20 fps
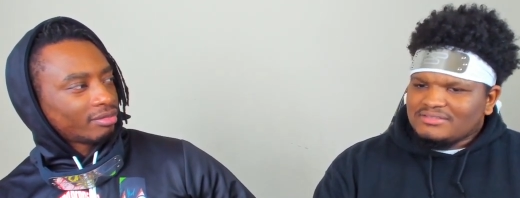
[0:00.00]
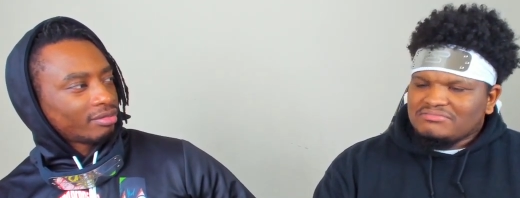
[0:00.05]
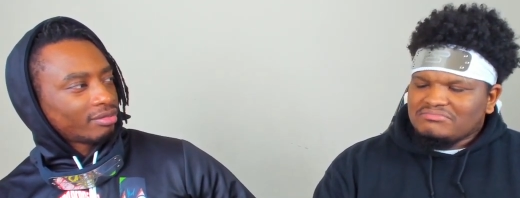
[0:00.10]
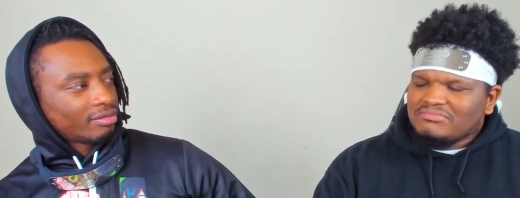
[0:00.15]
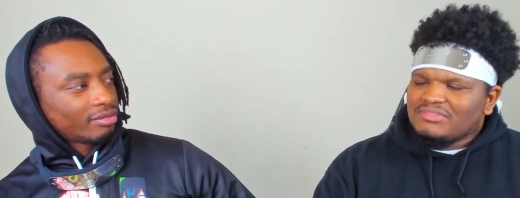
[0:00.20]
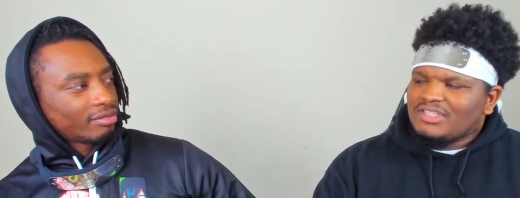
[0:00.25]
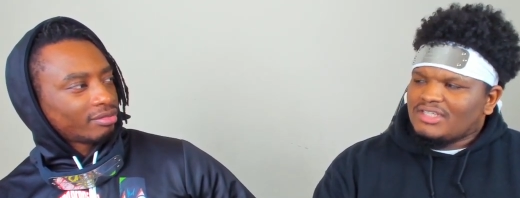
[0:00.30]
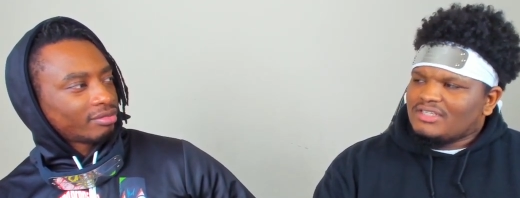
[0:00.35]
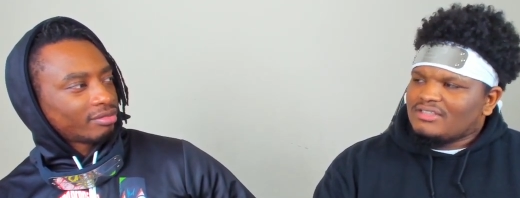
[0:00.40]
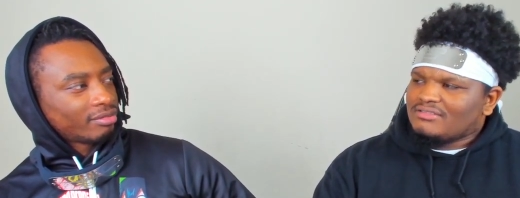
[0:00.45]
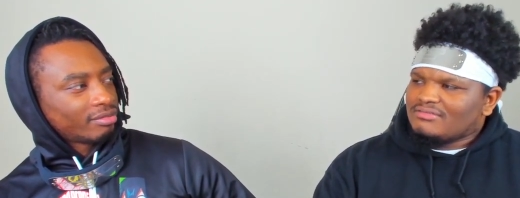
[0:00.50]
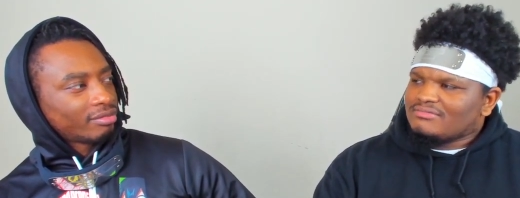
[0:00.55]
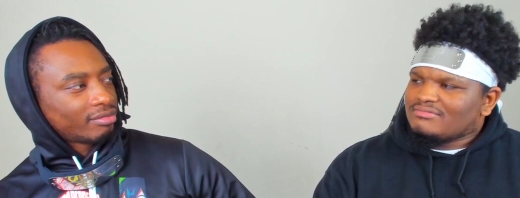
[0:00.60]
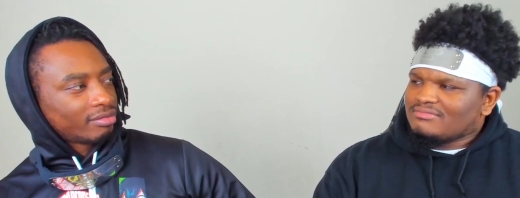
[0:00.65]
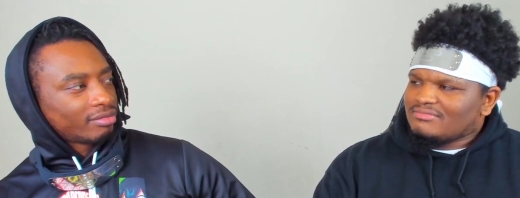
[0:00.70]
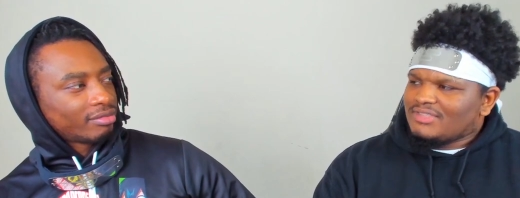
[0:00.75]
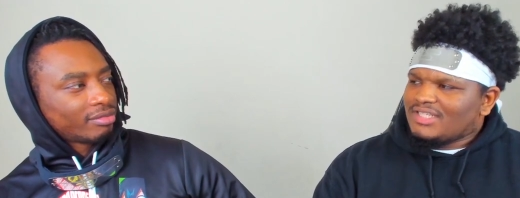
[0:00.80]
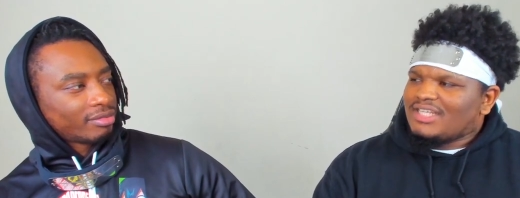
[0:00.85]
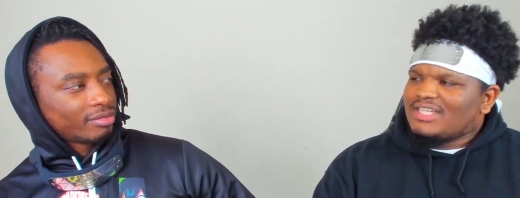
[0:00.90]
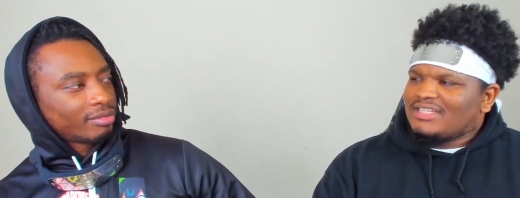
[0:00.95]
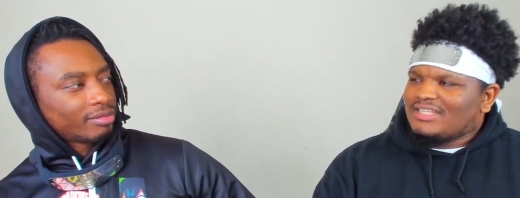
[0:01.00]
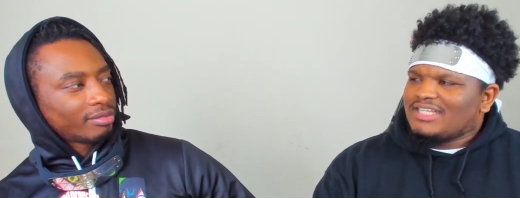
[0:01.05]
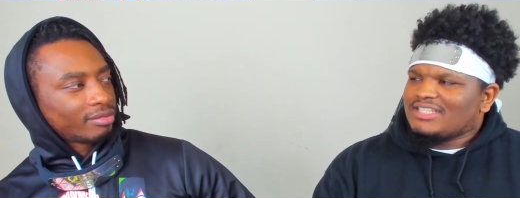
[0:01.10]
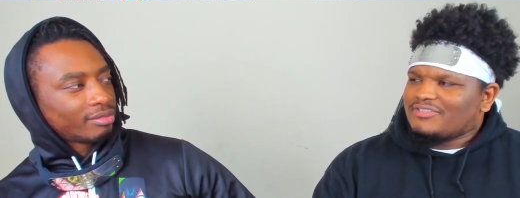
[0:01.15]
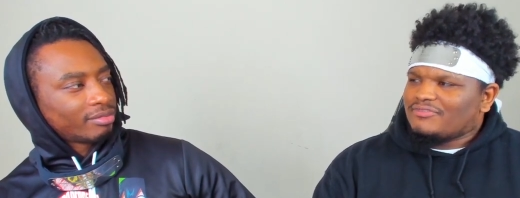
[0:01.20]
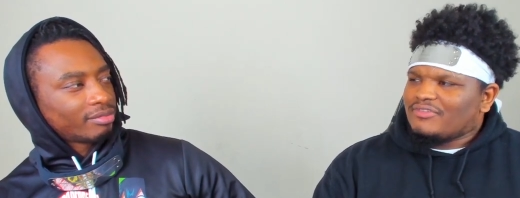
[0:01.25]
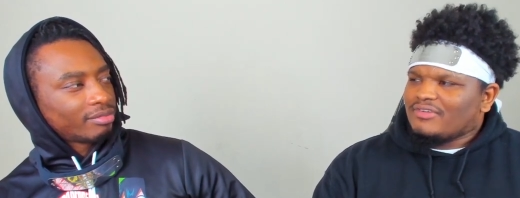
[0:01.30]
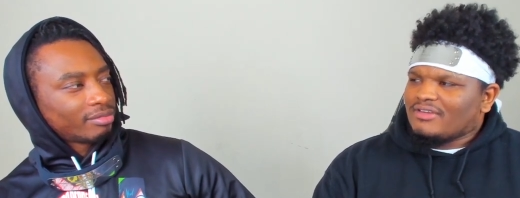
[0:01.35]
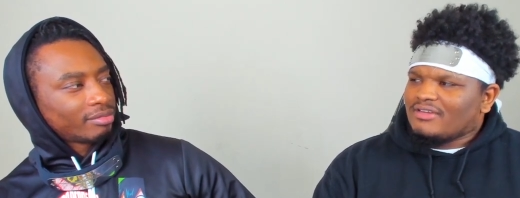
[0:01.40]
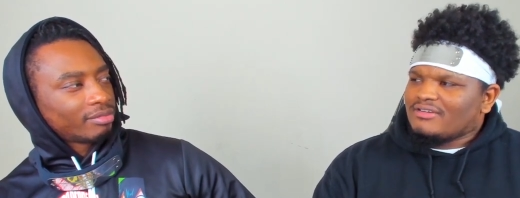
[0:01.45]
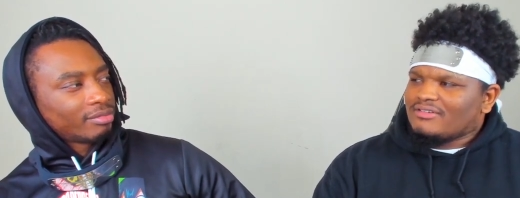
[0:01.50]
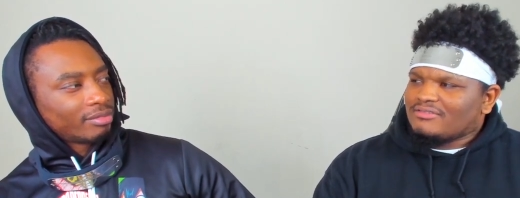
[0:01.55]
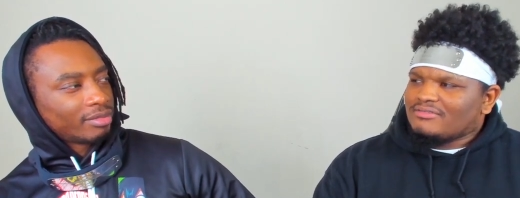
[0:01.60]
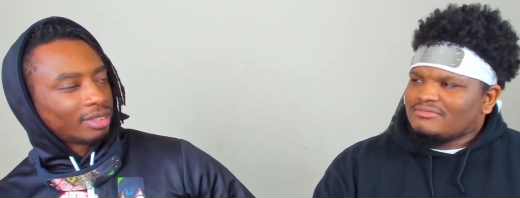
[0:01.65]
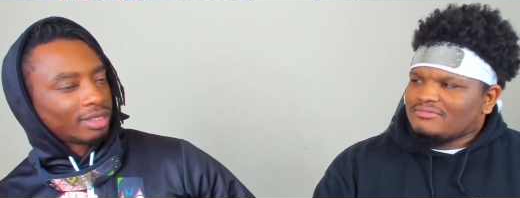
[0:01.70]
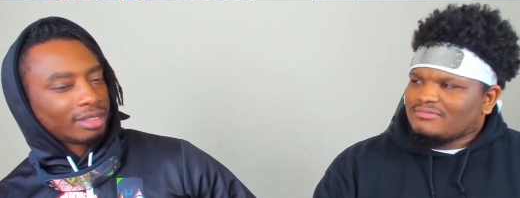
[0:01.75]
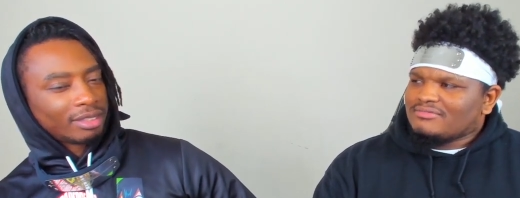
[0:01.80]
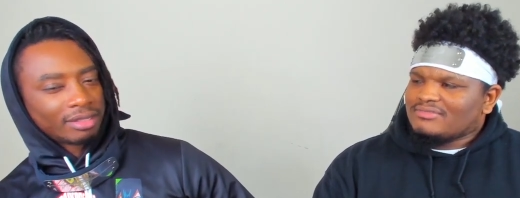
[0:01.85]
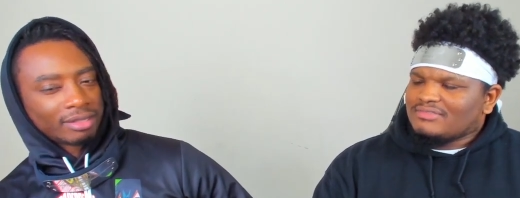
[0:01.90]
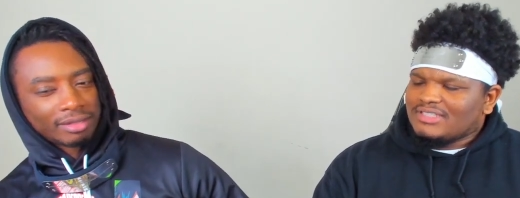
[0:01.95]
Speaker 1: Yeah, that's fair.
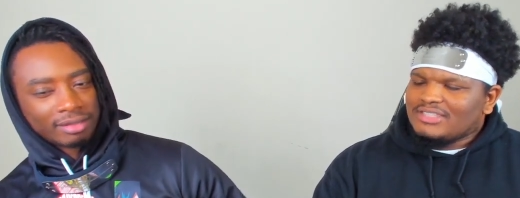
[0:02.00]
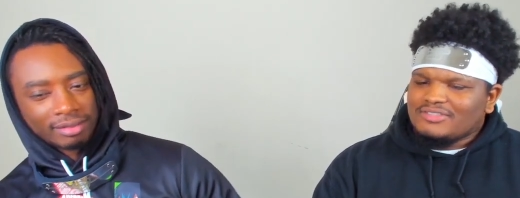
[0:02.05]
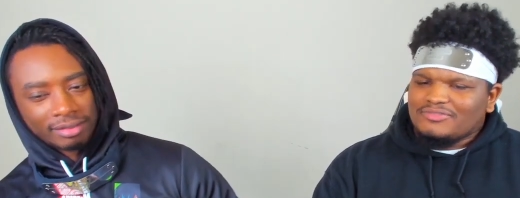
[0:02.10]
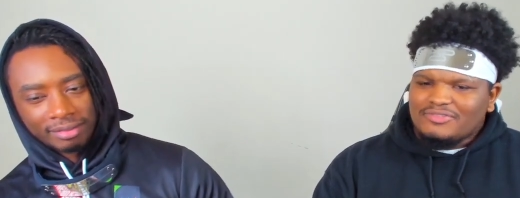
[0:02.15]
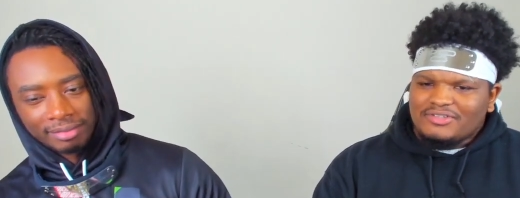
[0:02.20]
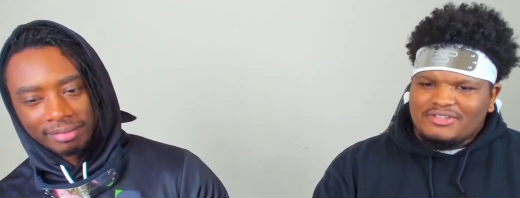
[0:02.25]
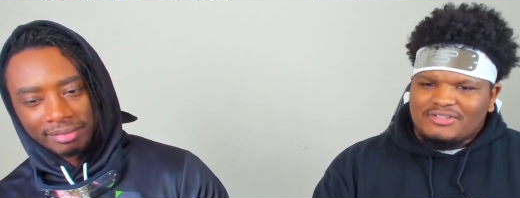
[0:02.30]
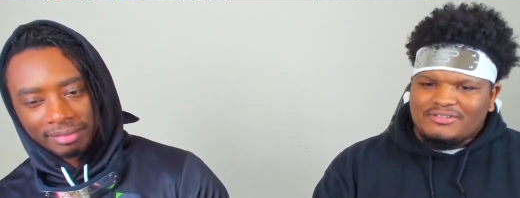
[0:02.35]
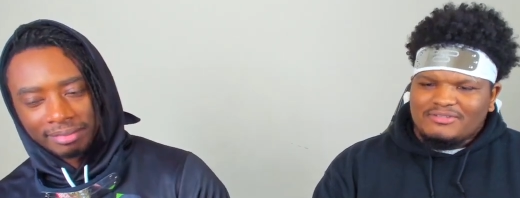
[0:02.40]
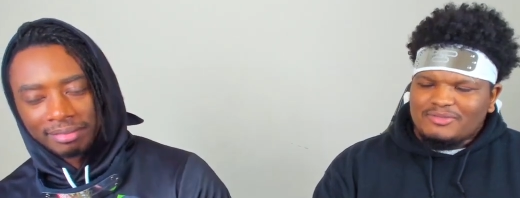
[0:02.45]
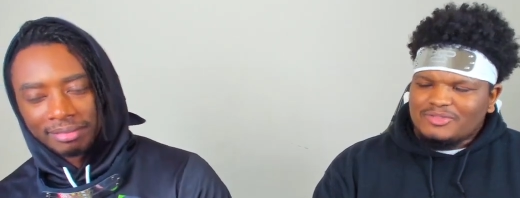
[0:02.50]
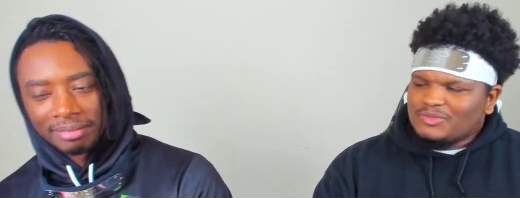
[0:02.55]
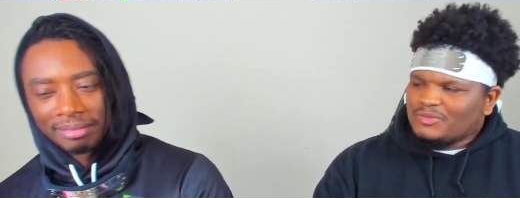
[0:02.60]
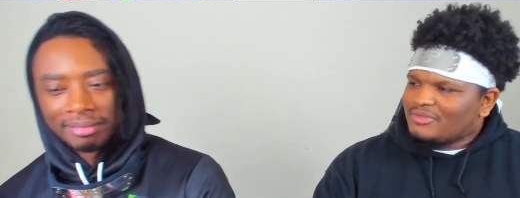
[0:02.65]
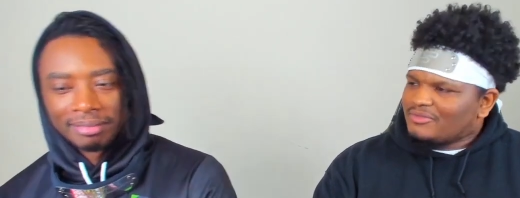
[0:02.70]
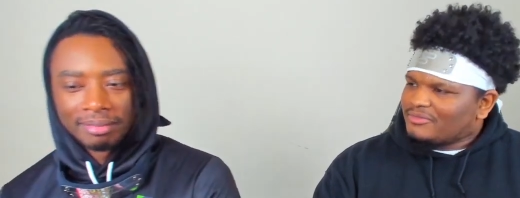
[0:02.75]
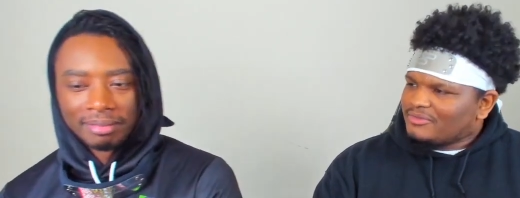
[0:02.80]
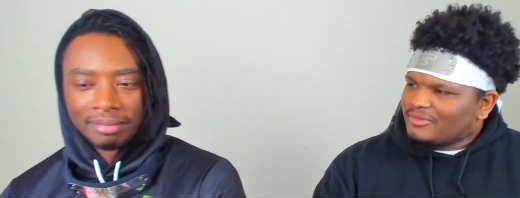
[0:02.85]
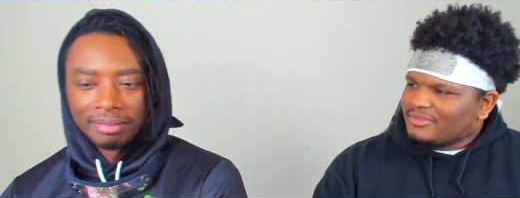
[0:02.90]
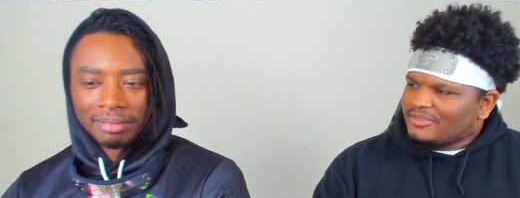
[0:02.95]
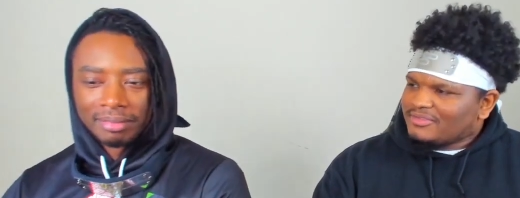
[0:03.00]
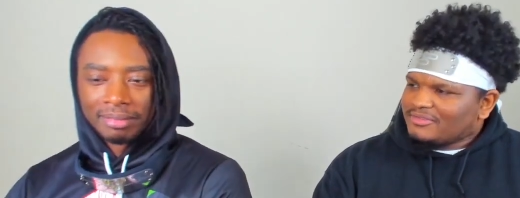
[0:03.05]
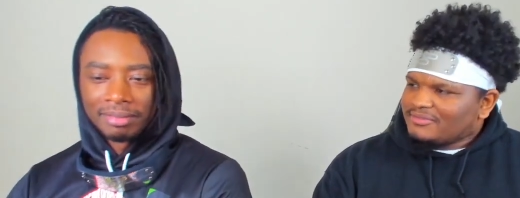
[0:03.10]
Yeah, that's fair. What you want for?